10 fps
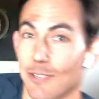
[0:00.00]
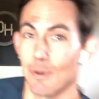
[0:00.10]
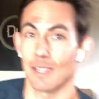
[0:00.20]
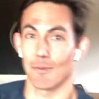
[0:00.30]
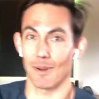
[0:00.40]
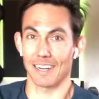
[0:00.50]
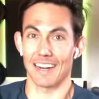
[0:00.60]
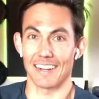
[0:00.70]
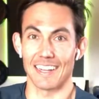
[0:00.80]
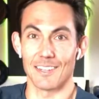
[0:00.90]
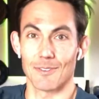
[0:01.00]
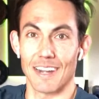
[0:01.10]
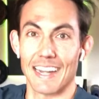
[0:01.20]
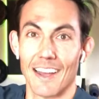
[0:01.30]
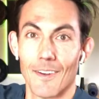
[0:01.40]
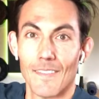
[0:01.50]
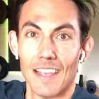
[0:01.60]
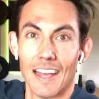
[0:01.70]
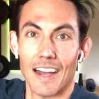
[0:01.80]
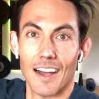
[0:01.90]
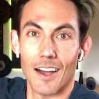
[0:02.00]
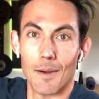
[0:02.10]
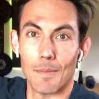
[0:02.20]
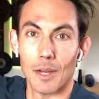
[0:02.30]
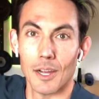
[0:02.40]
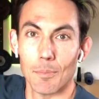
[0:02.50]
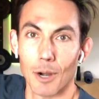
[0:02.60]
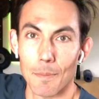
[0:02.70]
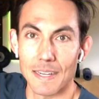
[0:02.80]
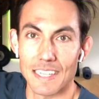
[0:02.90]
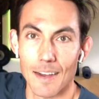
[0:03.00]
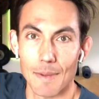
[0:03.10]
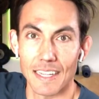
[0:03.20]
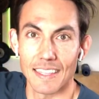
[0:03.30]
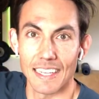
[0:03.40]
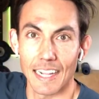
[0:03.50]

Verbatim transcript: us what the workout is right now. Burpees, not my thing.